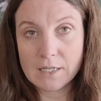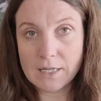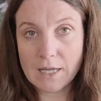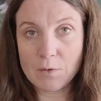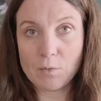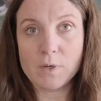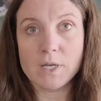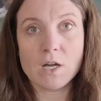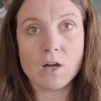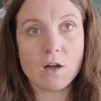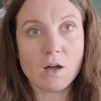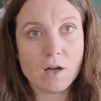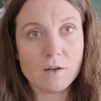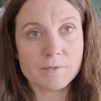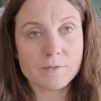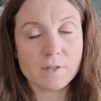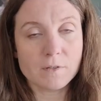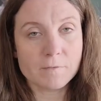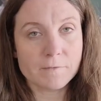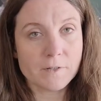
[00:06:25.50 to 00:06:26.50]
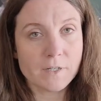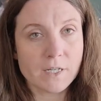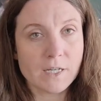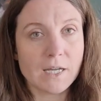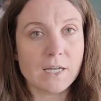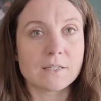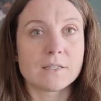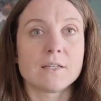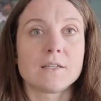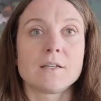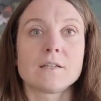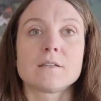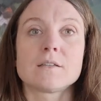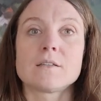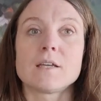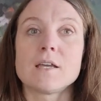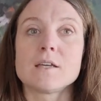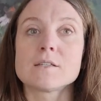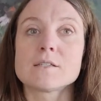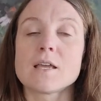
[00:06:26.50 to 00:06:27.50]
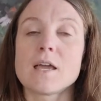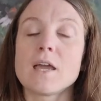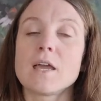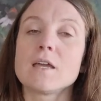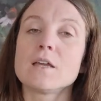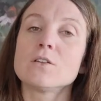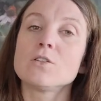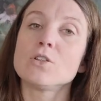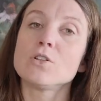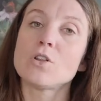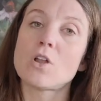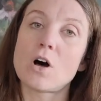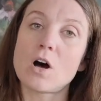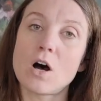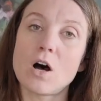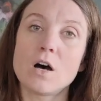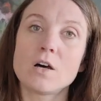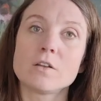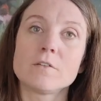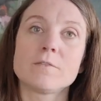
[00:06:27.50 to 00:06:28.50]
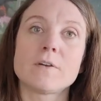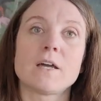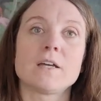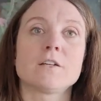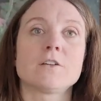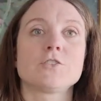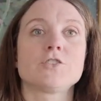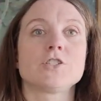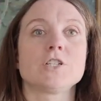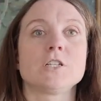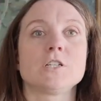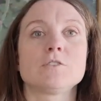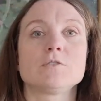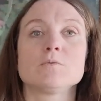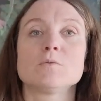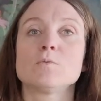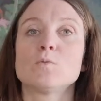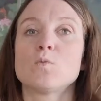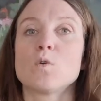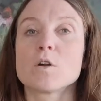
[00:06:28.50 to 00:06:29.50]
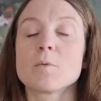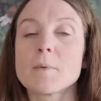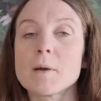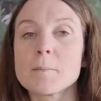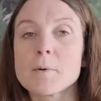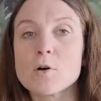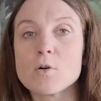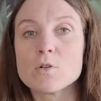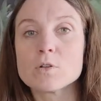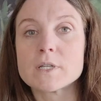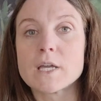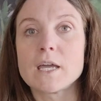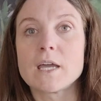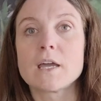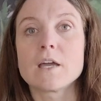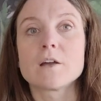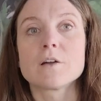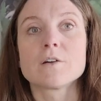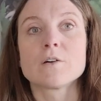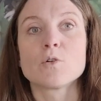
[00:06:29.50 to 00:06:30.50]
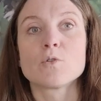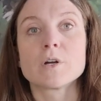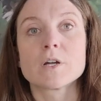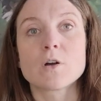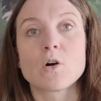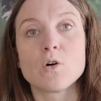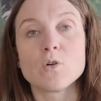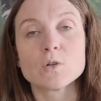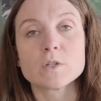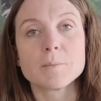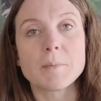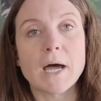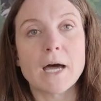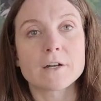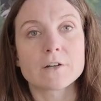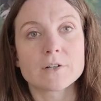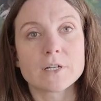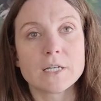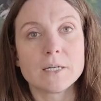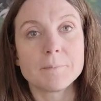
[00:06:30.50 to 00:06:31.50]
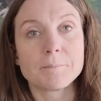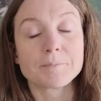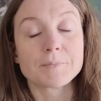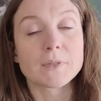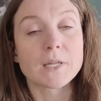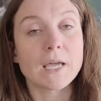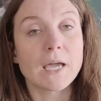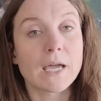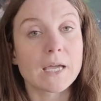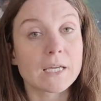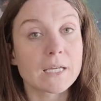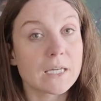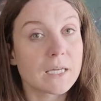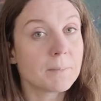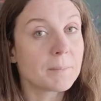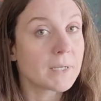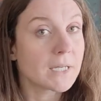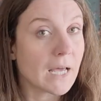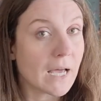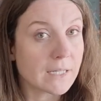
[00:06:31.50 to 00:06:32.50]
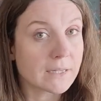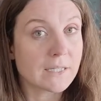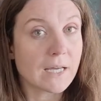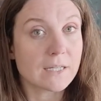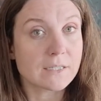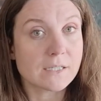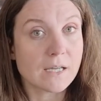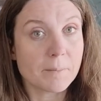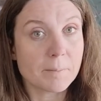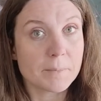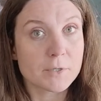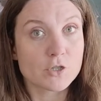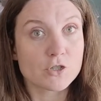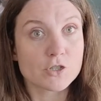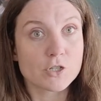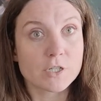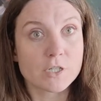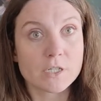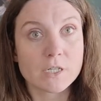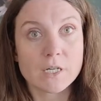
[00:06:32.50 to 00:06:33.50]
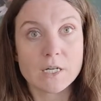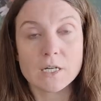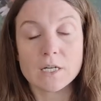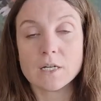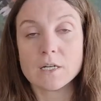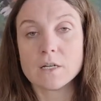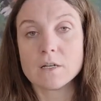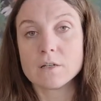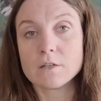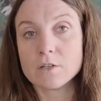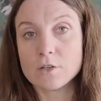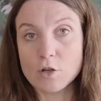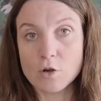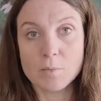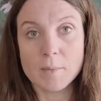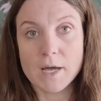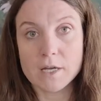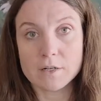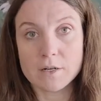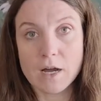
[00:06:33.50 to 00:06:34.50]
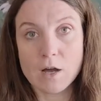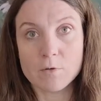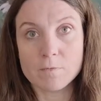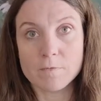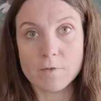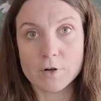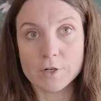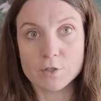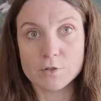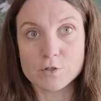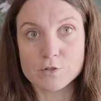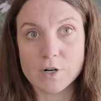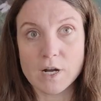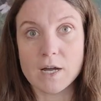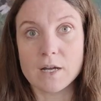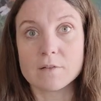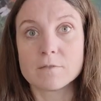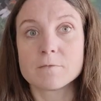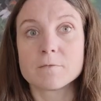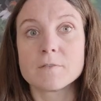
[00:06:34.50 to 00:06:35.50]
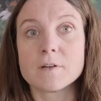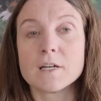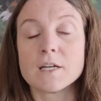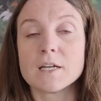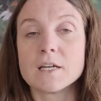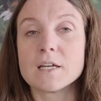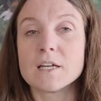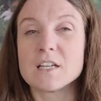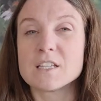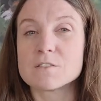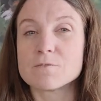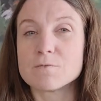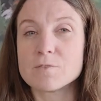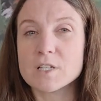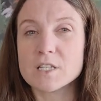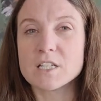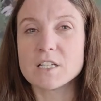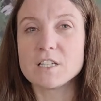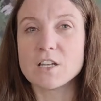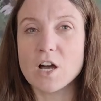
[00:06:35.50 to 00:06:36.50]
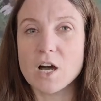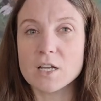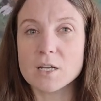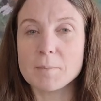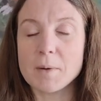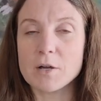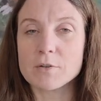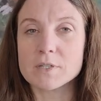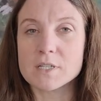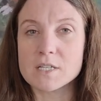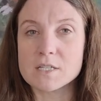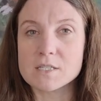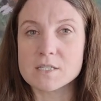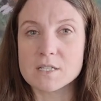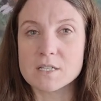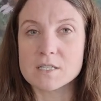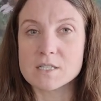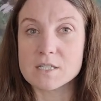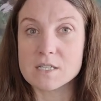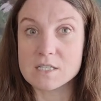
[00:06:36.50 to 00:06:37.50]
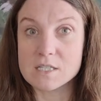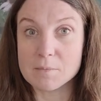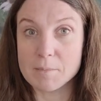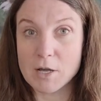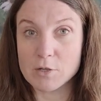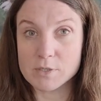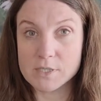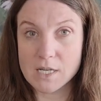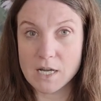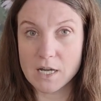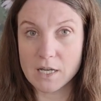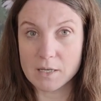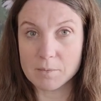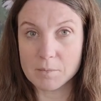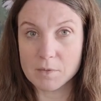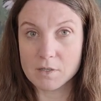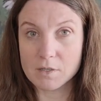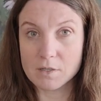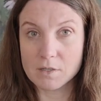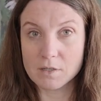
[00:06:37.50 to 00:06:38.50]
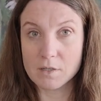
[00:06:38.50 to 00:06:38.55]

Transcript: Now, we often forget that it takes a lot of energy to warm up cold air or a cold battery and keep it at that temperature no matter how far you drive. It's really not about distance, it's about time.